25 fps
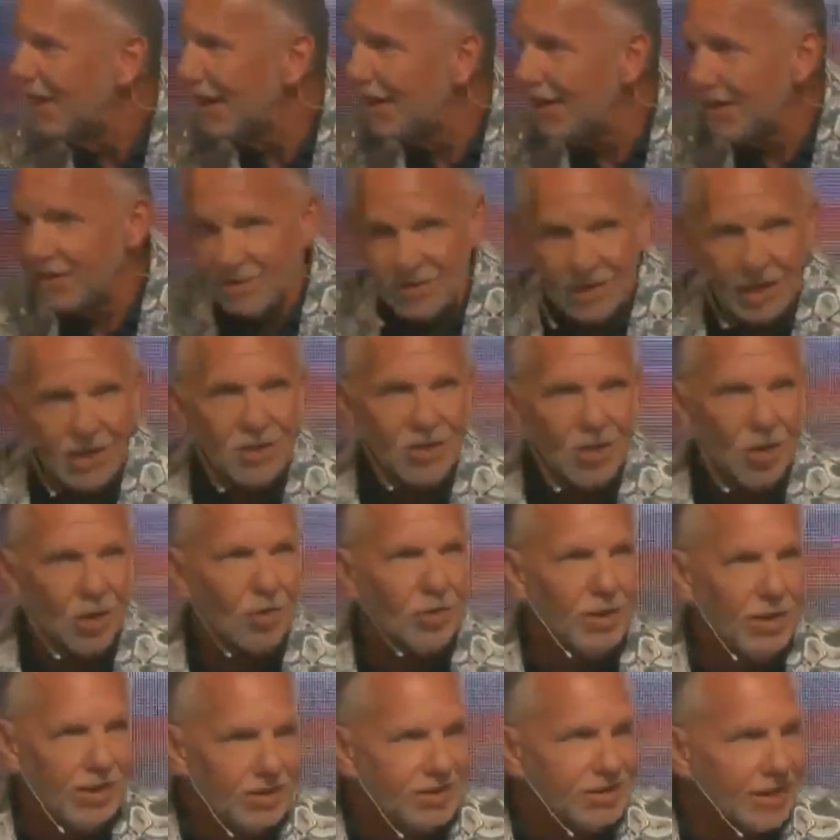is in you,
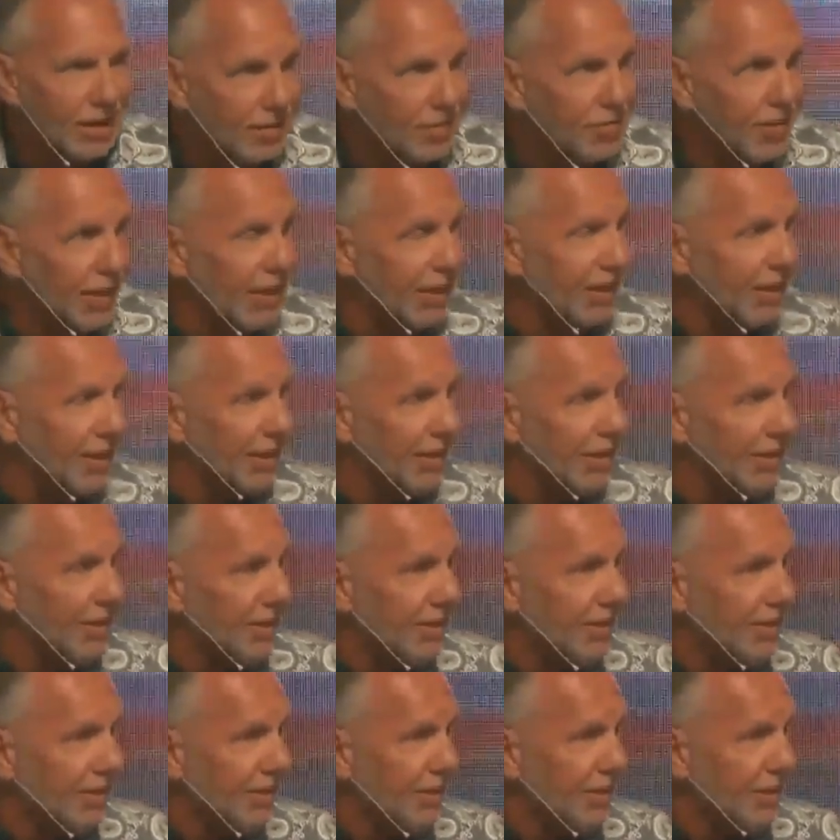it is in me.
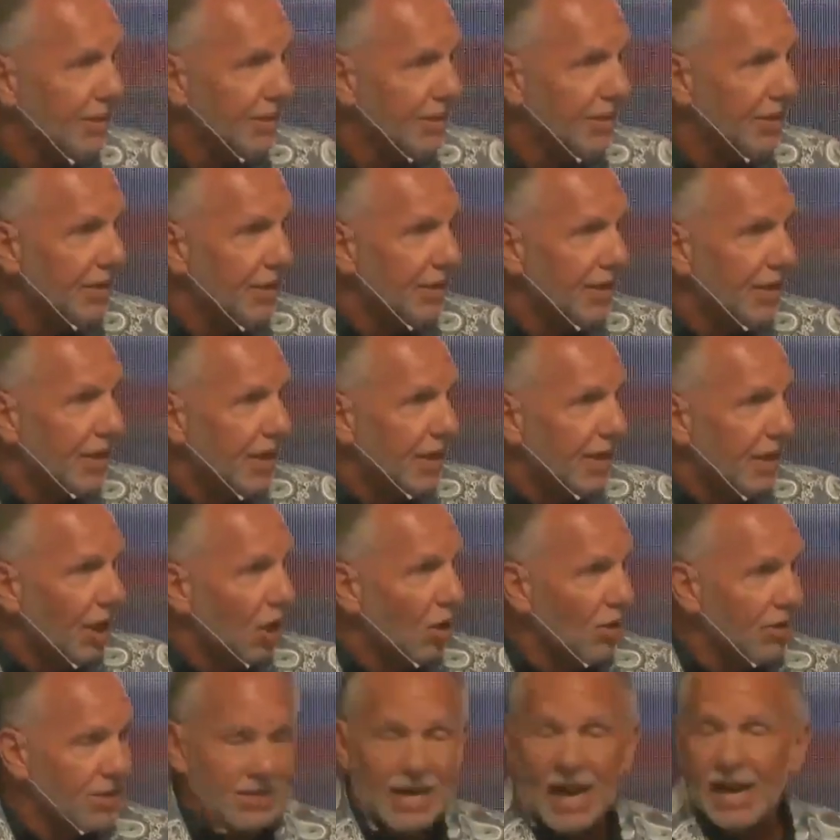You know,
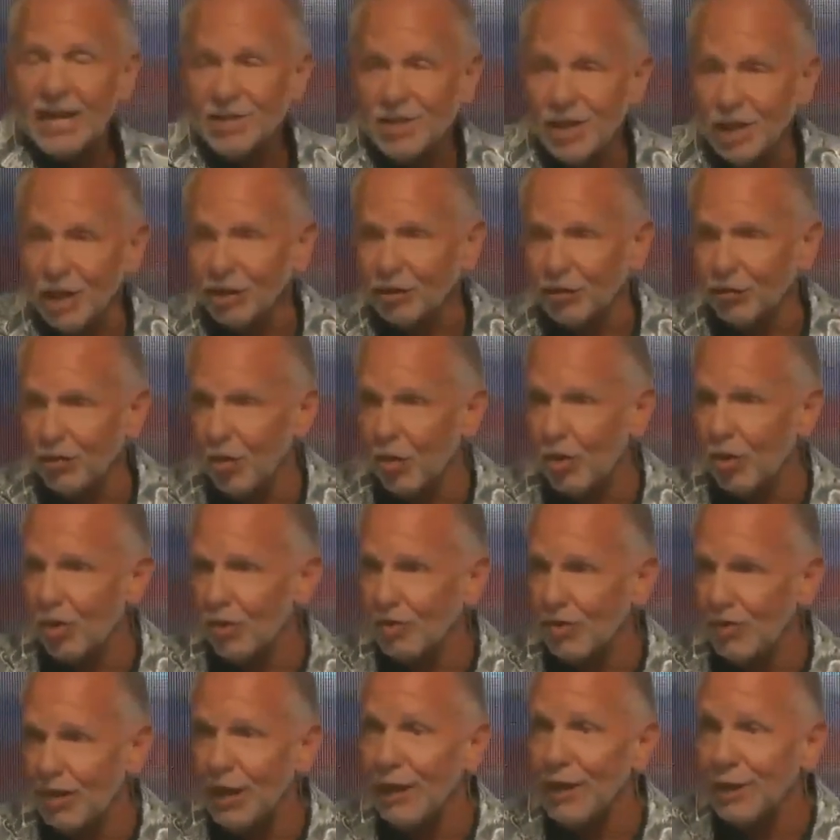it's not just for
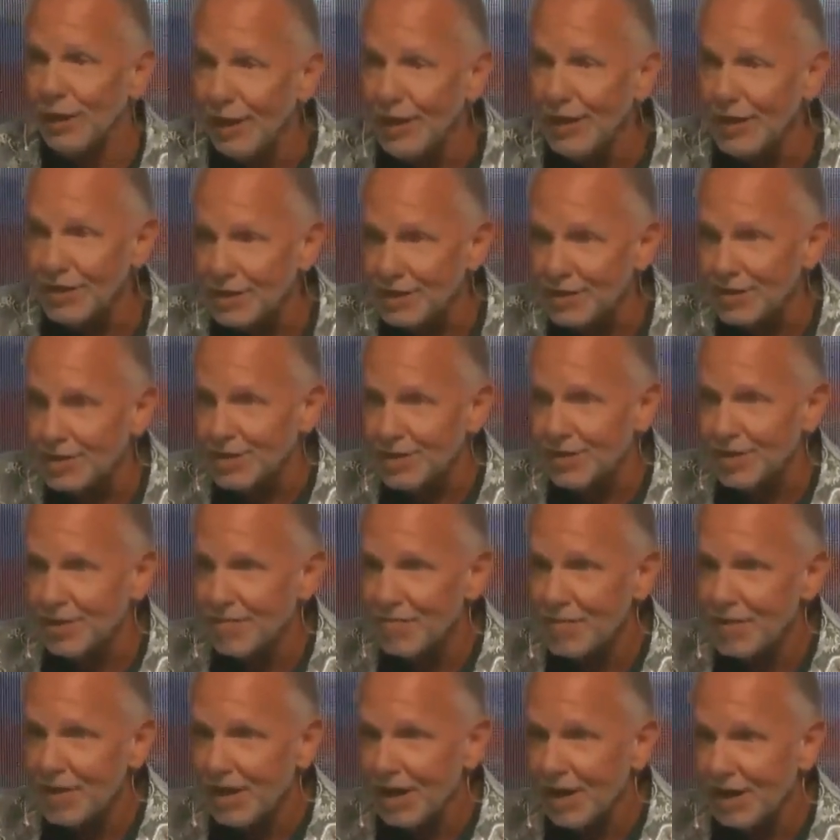the elites,
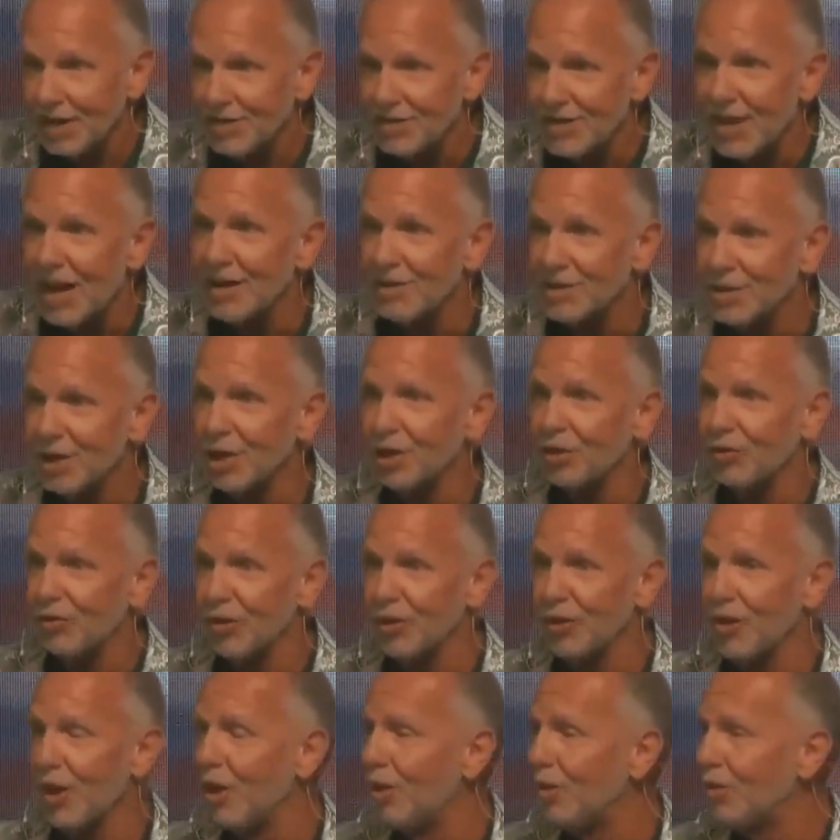it's not just for
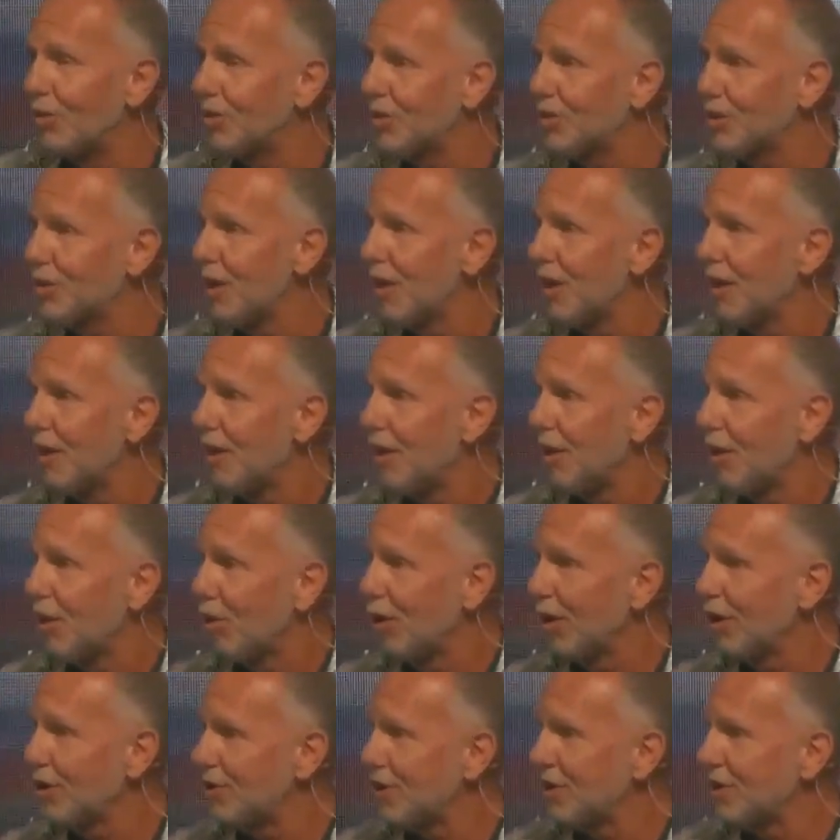those
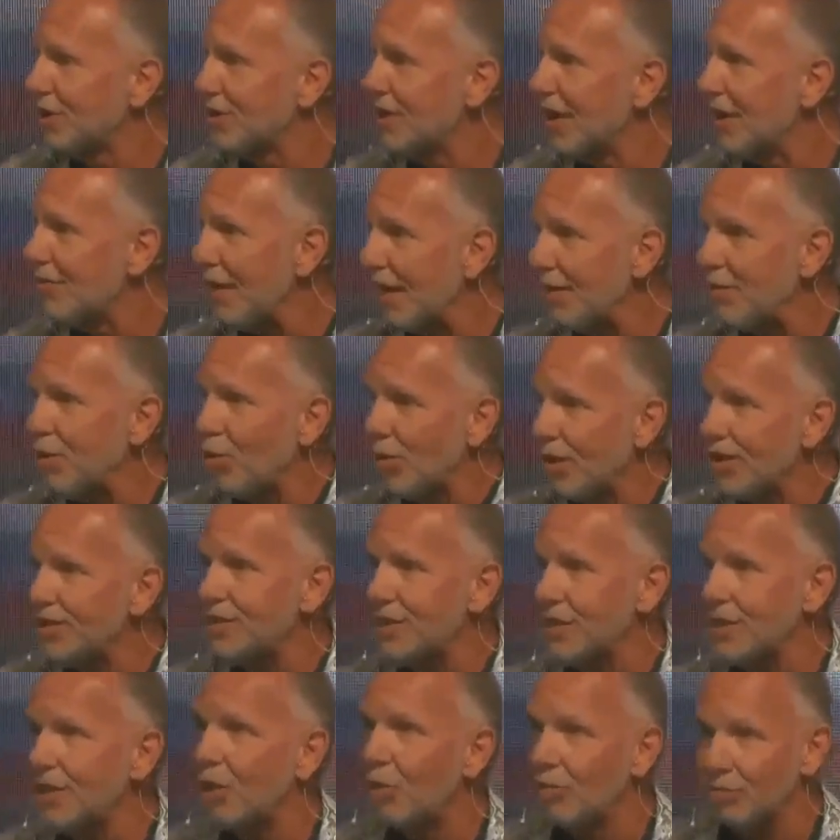Christians that maybe we
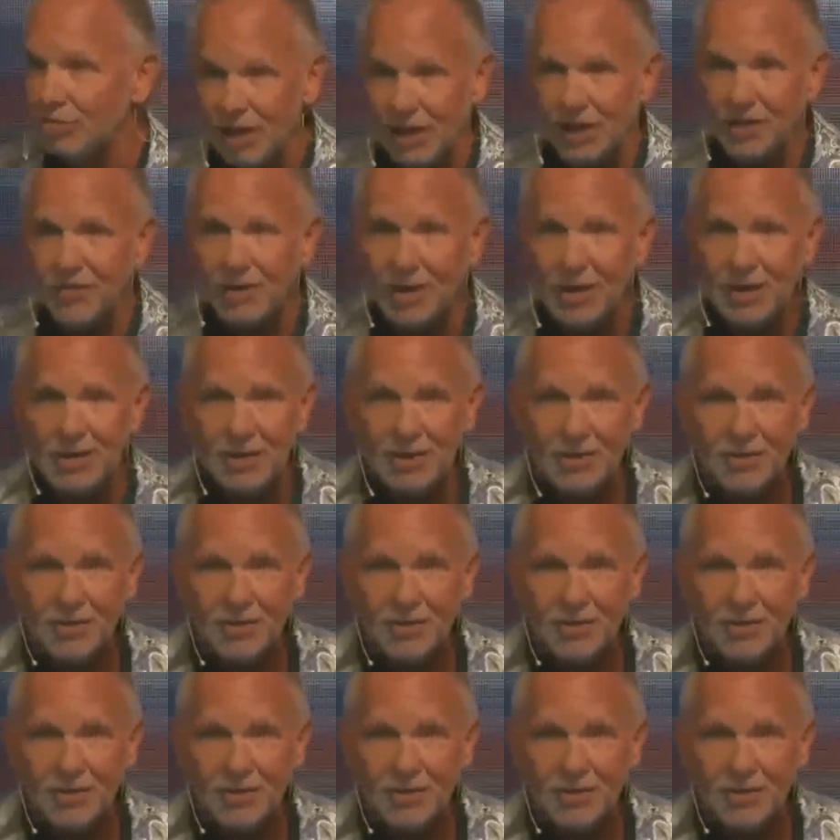see on TV,